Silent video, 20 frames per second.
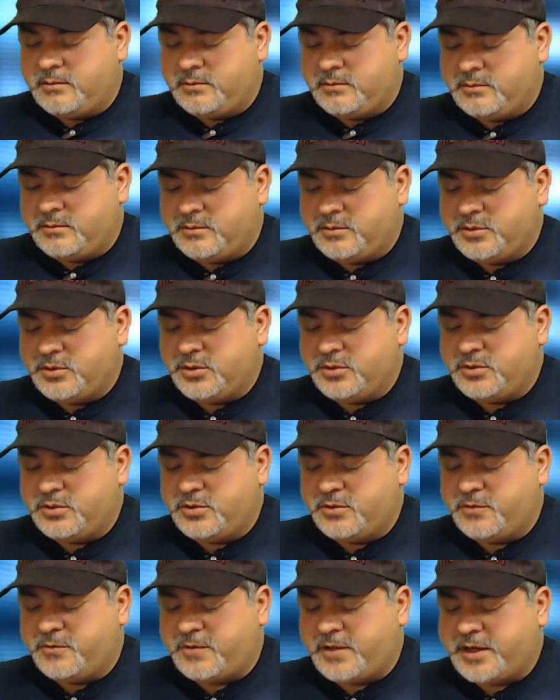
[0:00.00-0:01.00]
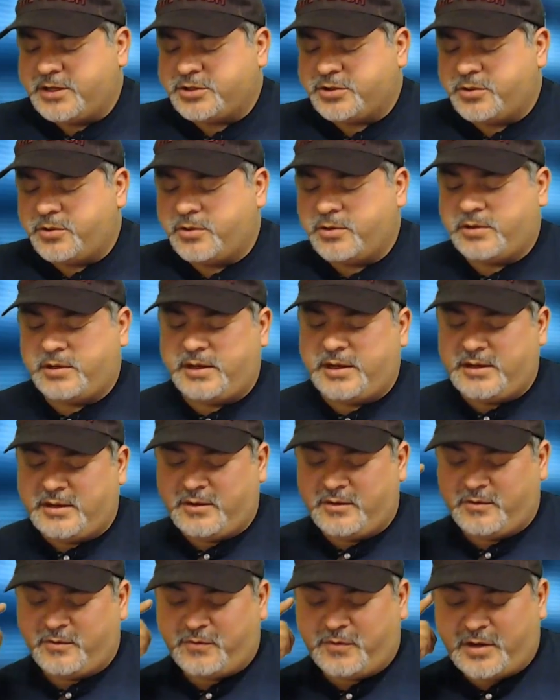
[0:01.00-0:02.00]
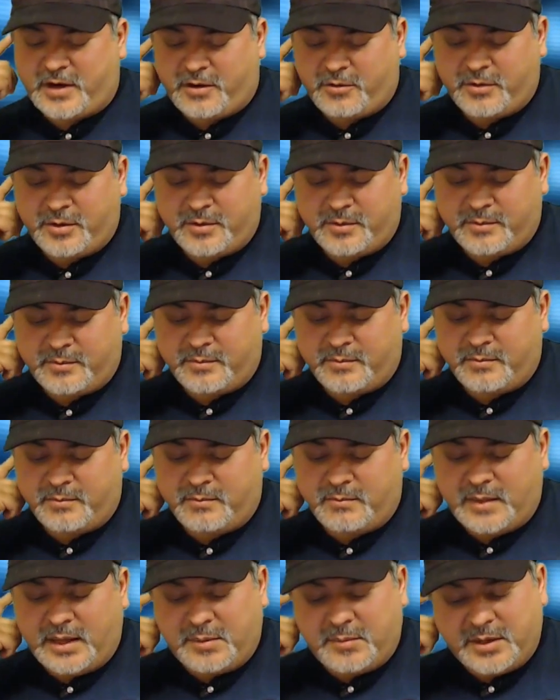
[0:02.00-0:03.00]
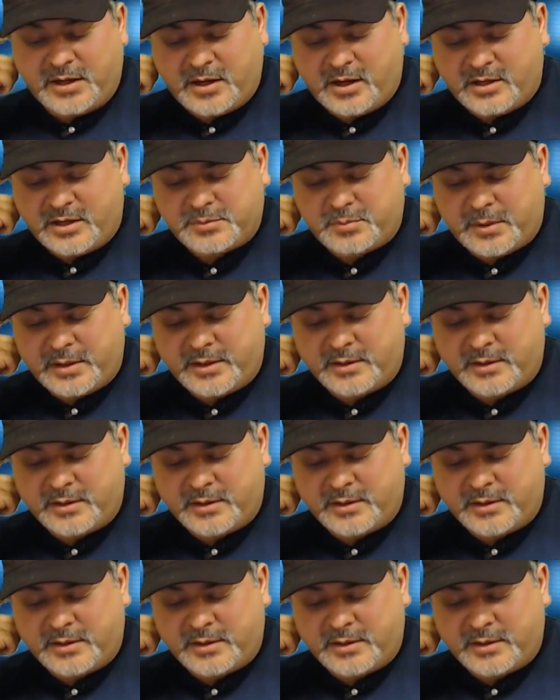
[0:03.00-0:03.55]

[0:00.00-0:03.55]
Due to Flash Gordon and Elvira maybe cosplay.